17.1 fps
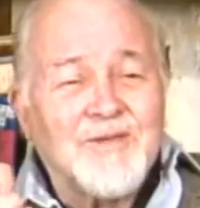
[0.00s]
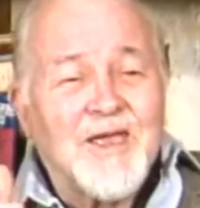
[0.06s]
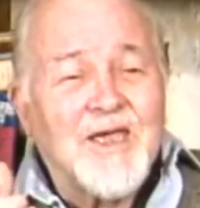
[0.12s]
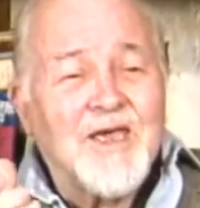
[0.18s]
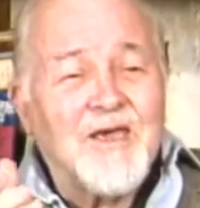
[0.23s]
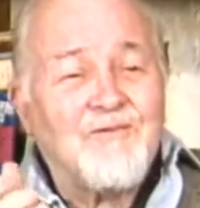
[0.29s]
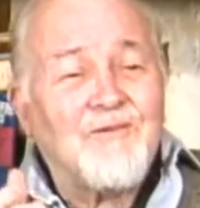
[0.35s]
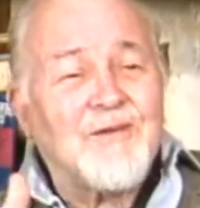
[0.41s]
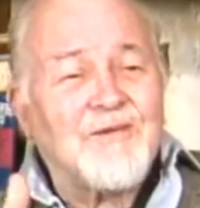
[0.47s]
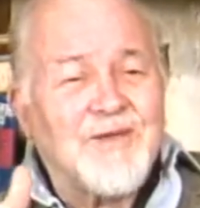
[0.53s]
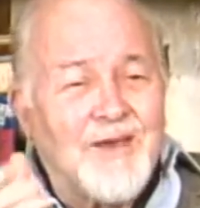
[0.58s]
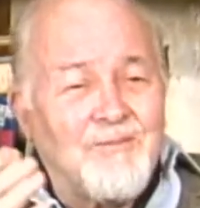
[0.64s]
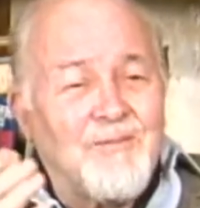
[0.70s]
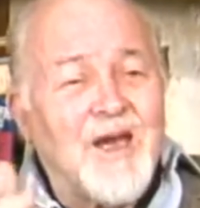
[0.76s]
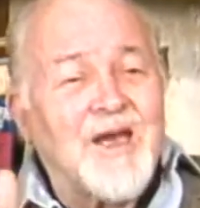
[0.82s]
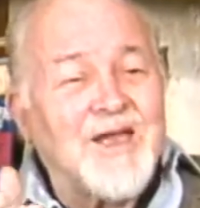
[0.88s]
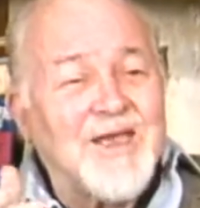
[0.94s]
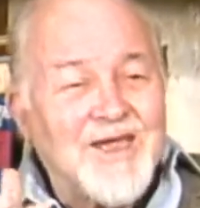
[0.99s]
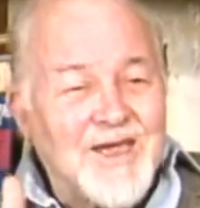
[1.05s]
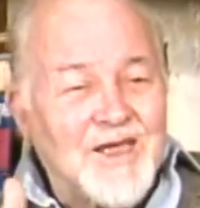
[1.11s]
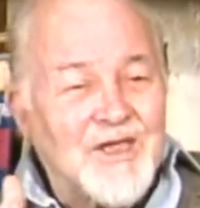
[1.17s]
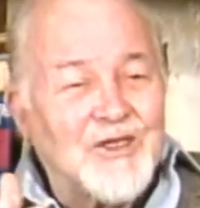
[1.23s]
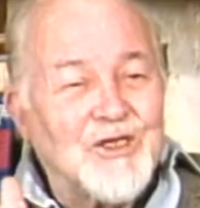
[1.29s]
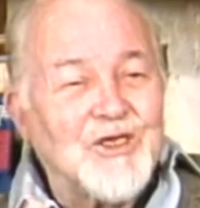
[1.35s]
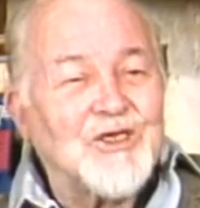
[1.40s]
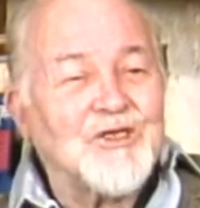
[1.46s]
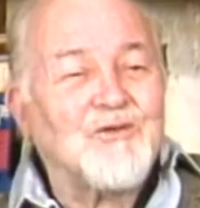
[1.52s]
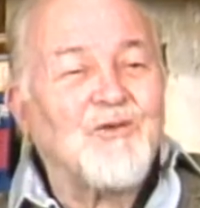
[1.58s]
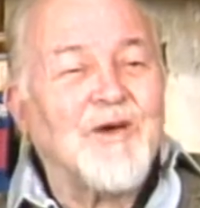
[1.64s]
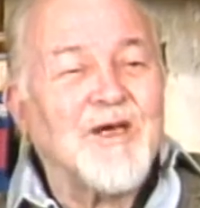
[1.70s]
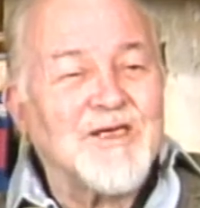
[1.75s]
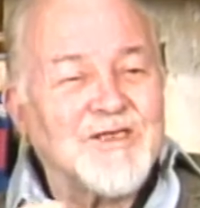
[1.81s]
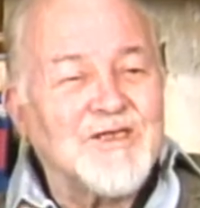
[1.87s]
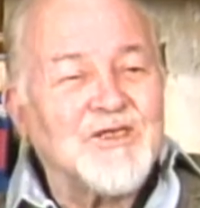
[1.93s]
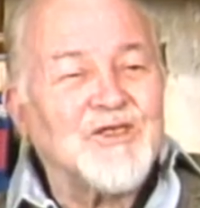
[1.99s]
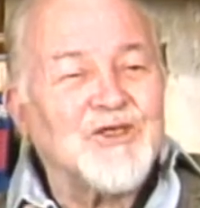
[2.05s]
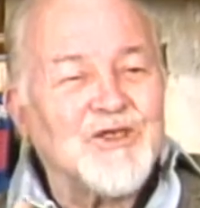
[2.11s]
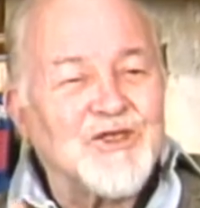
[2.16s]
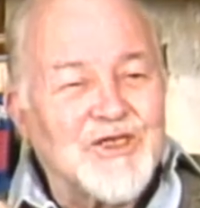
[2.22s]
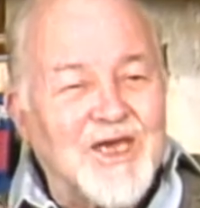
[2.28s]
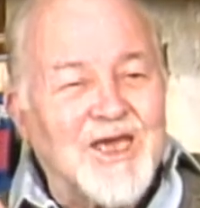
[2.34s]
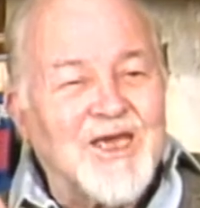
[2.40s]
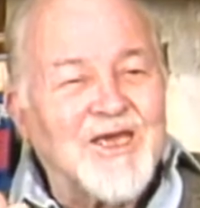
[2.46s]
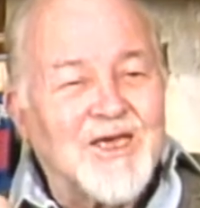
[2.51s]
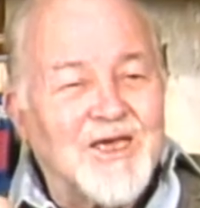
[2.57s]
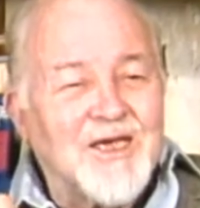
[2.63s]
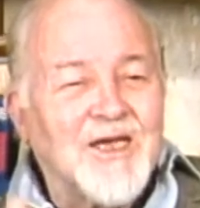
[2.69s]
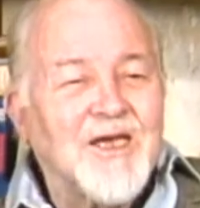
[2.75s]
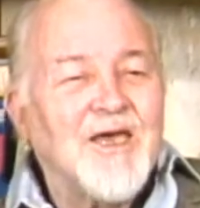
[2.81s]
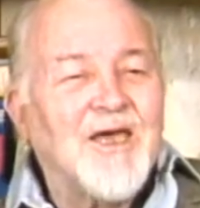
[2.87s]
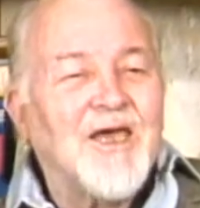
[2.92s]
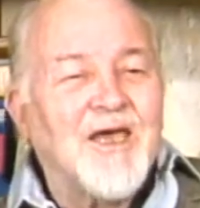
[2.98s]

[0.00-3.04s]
Dave the body English was in sync,